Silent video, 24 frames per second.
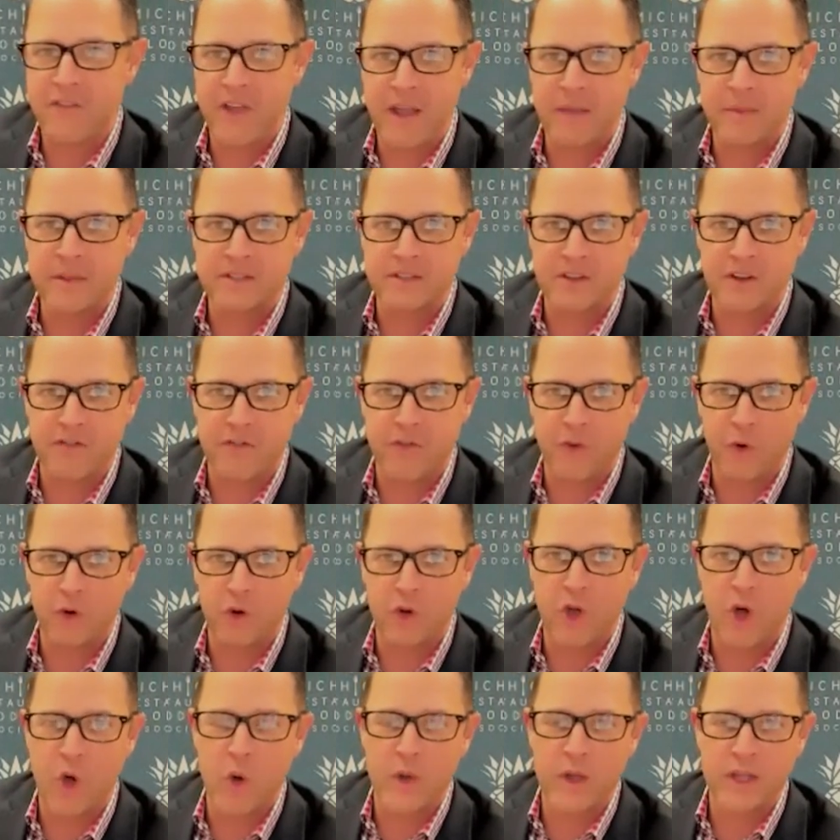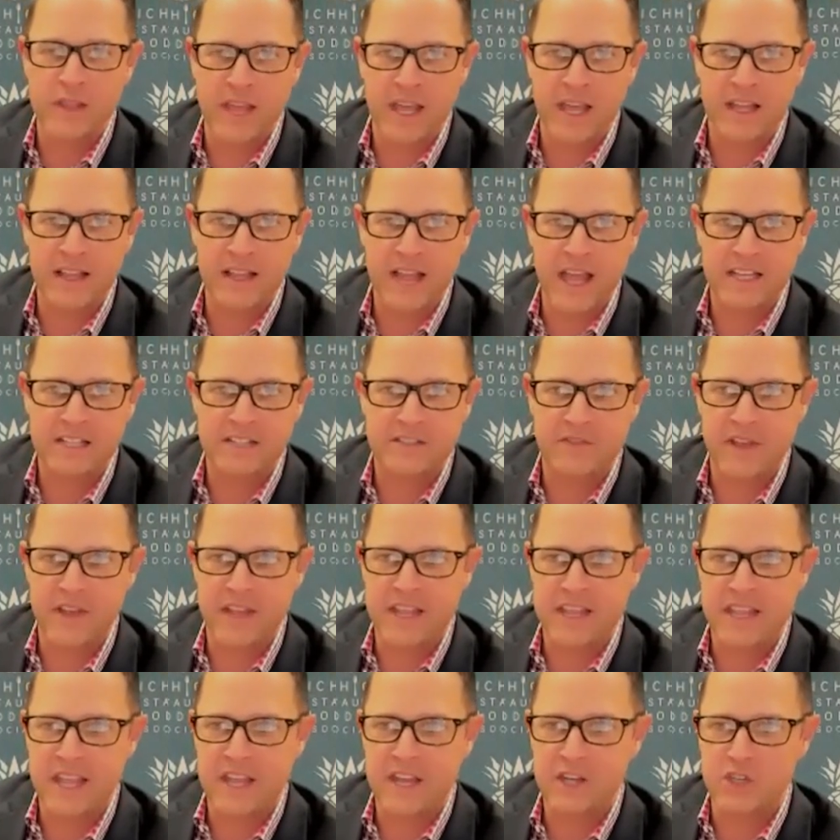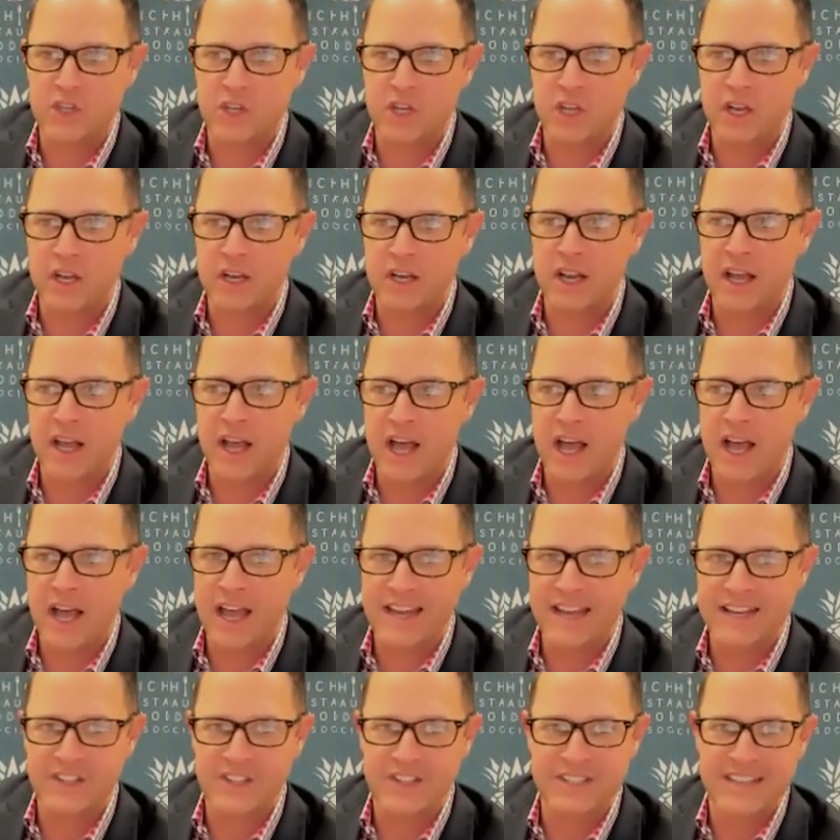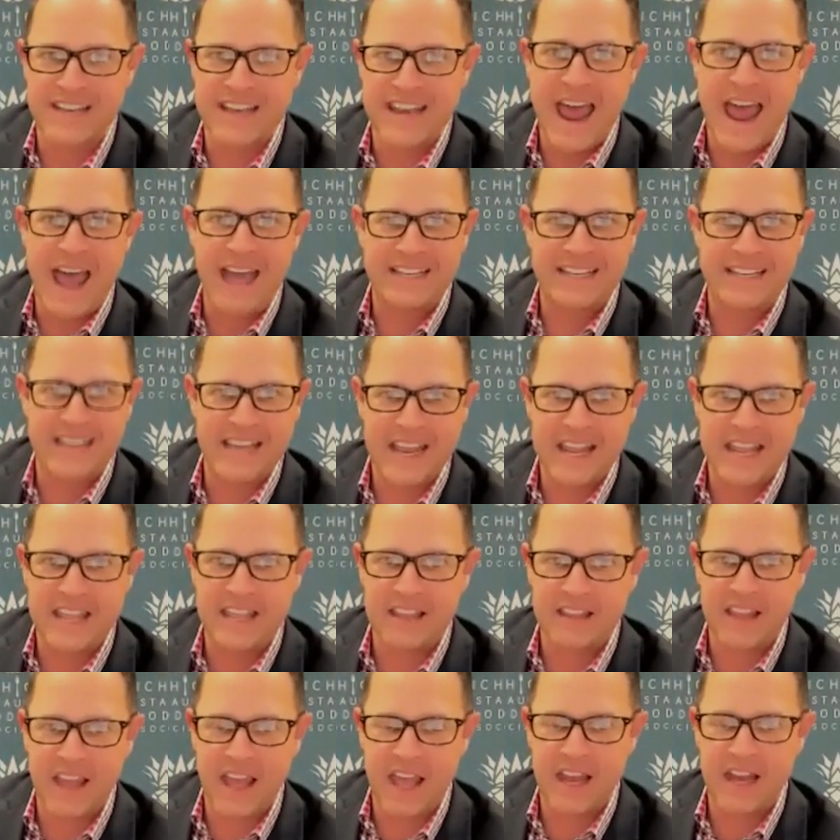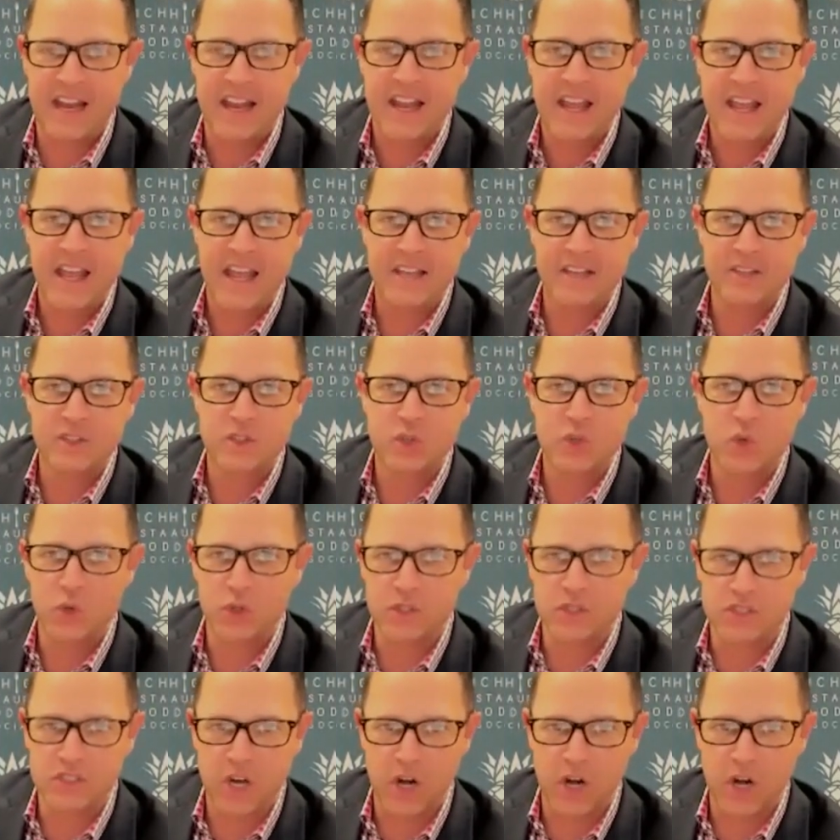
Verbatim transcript: of families are foregoing that last vacation uh, and just not taking that as schools